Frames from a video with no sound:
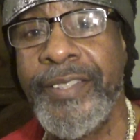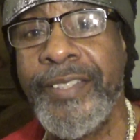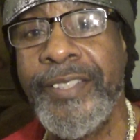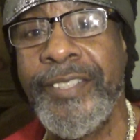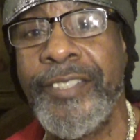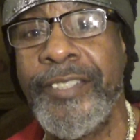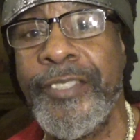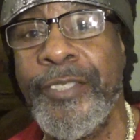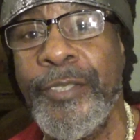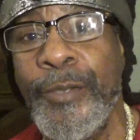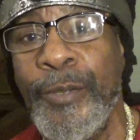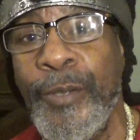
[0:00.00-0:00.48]

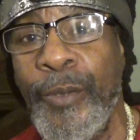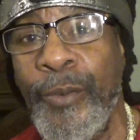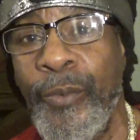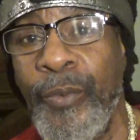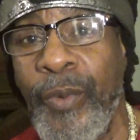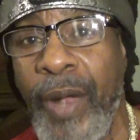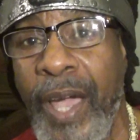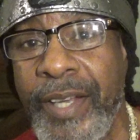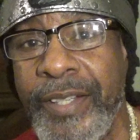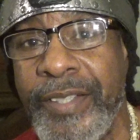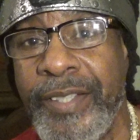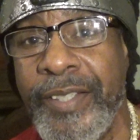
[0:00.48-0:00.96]
this to the
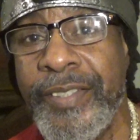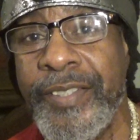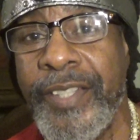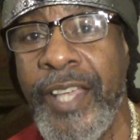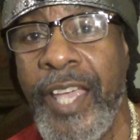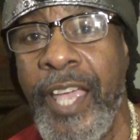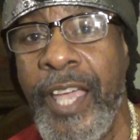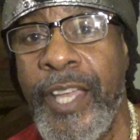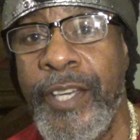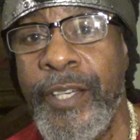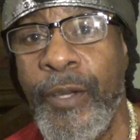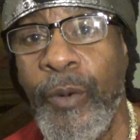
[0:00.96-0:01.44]
righteous
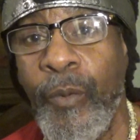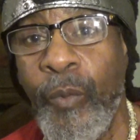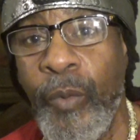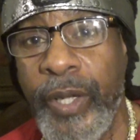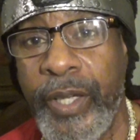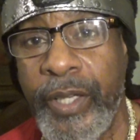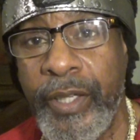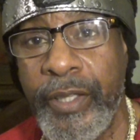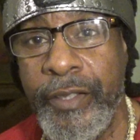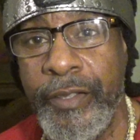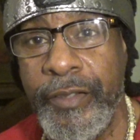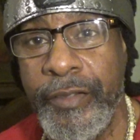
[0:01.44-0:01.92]
and the
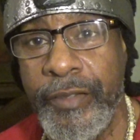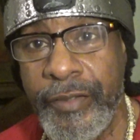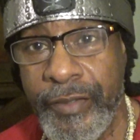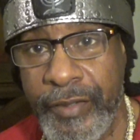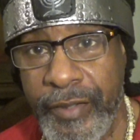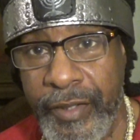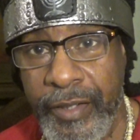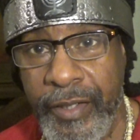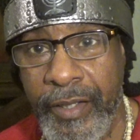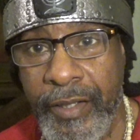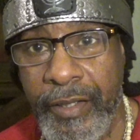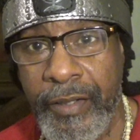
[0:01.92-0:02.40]
wicked. You
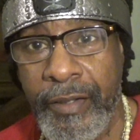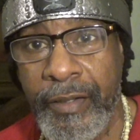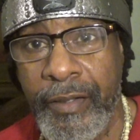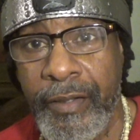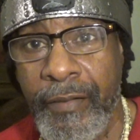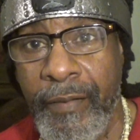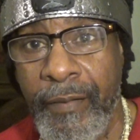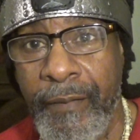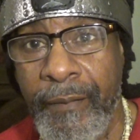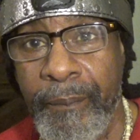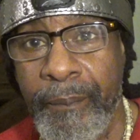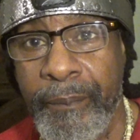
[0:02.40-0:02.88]
see here?
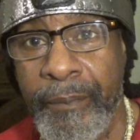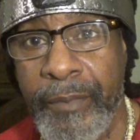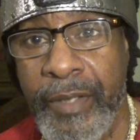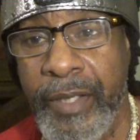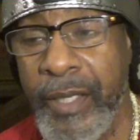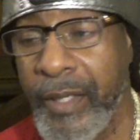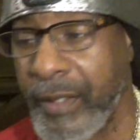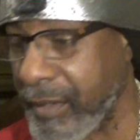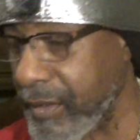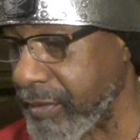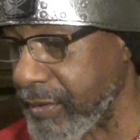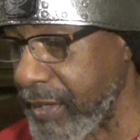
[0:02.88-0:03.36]

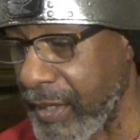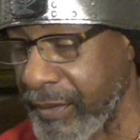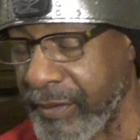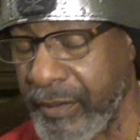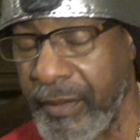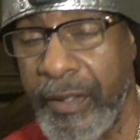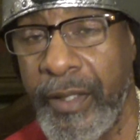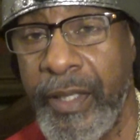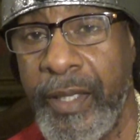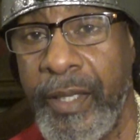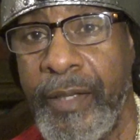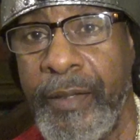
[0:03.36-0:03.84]
Kicked us out
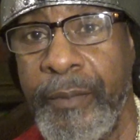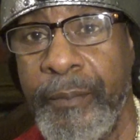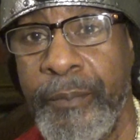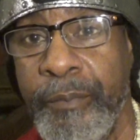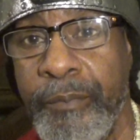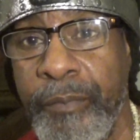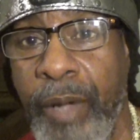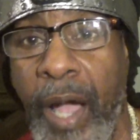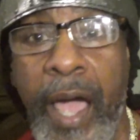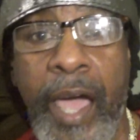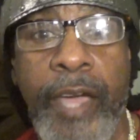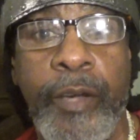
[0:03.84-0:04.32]
the land
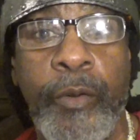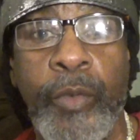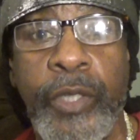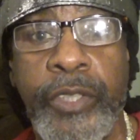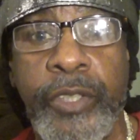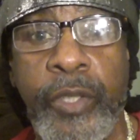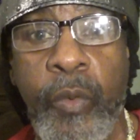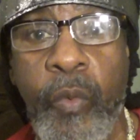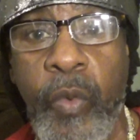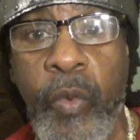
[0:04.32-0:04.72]
behind what the